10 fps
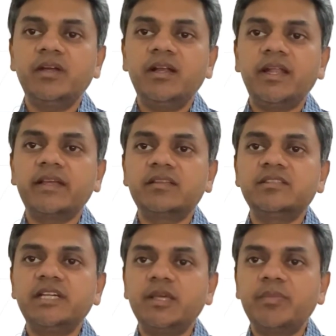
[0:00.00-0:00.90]
like the
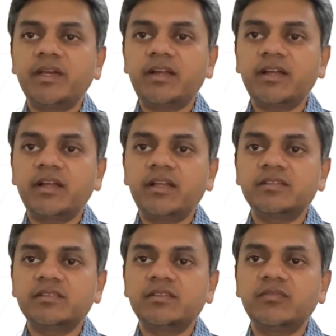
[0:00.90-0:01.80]
GDPR
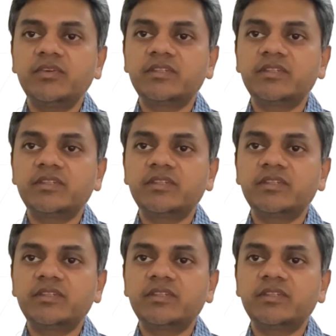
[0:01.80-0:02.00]
regulation, which